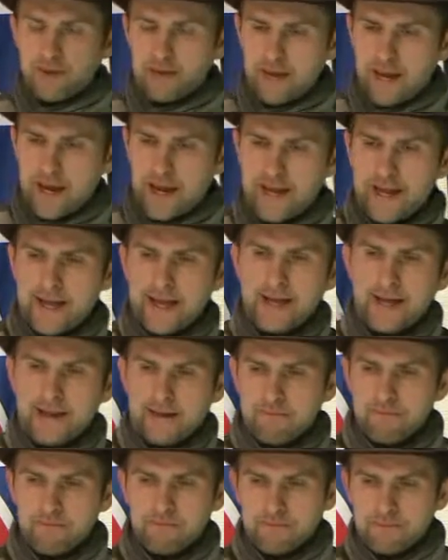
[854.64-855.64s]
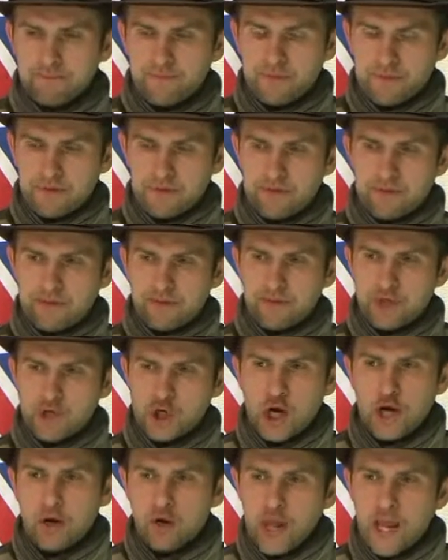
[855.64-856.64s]

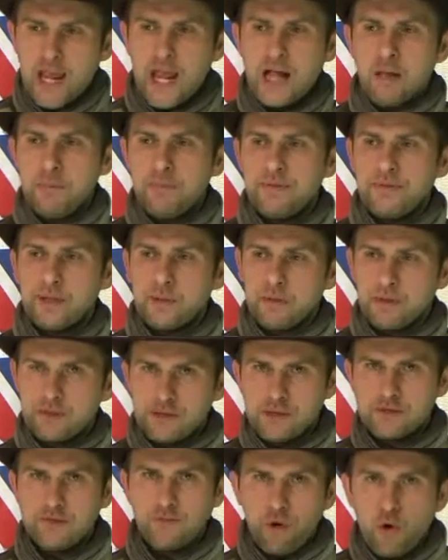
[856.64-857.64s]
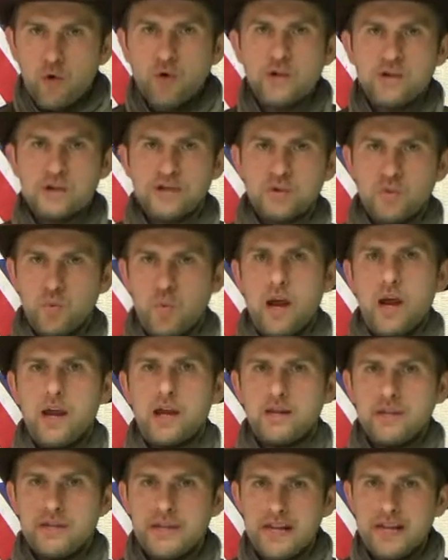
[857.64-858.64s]
try to help them in this focused
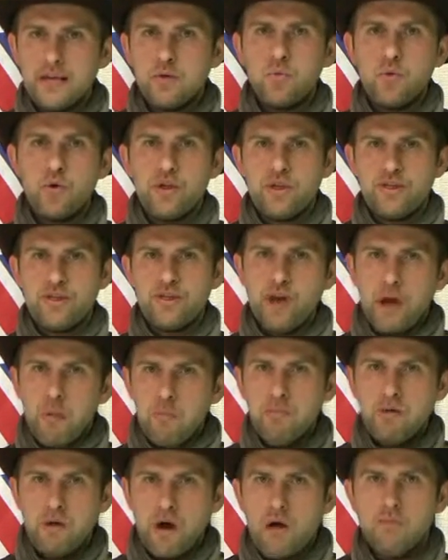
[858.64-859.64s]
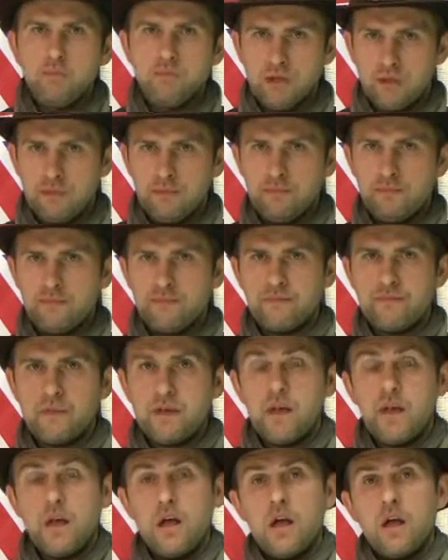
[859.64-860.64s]
way, dealing with the problem.
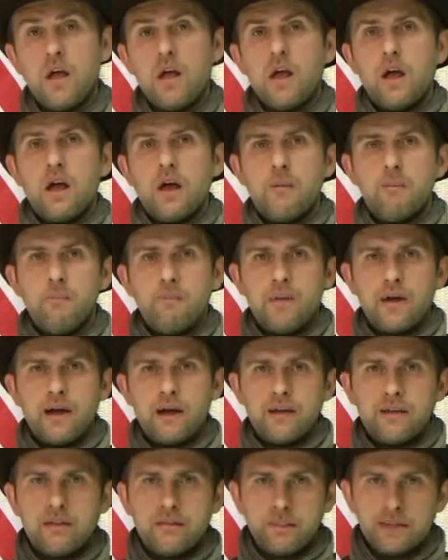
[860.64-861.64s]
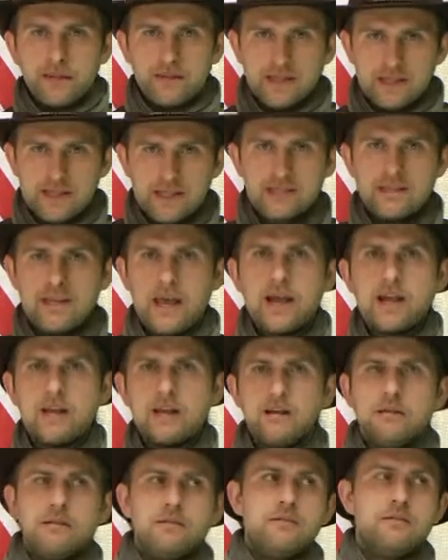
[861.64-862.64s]
But there's a
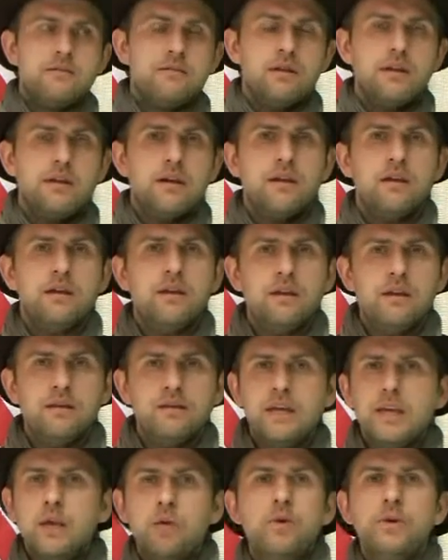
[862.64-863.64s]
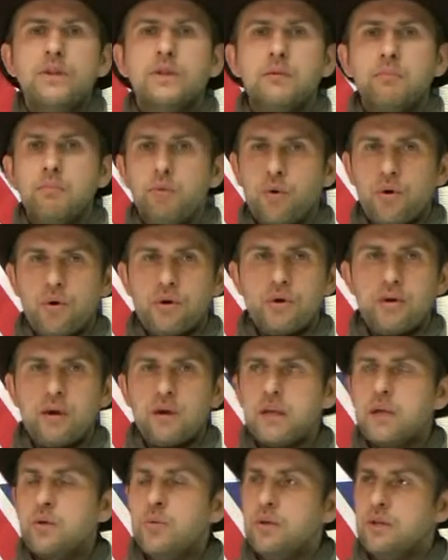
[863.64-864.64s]
second, equally important
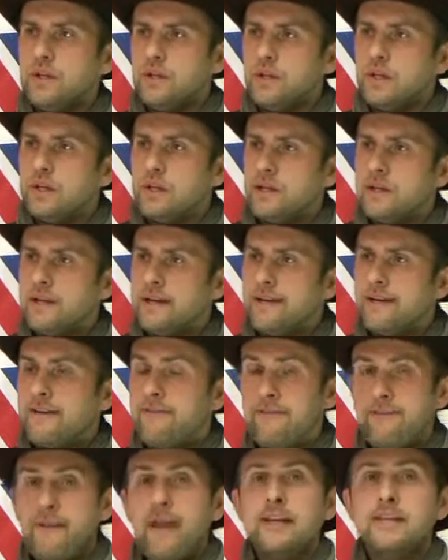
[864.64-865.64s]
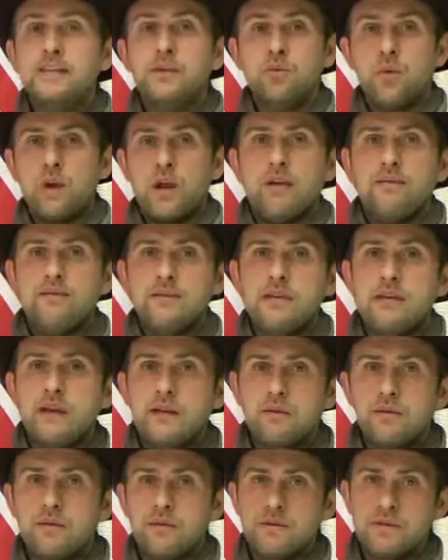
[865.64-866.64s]
and equally effective way of
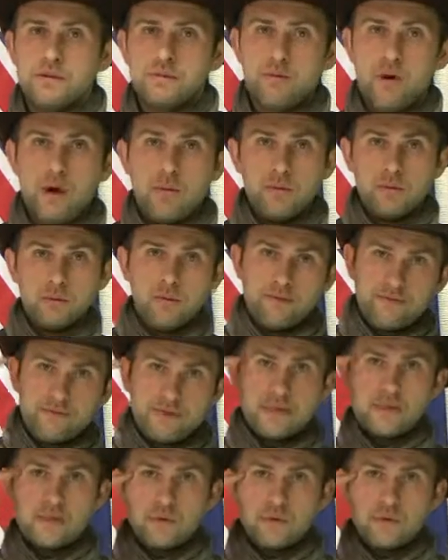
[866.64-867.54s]
dealing with this problem of,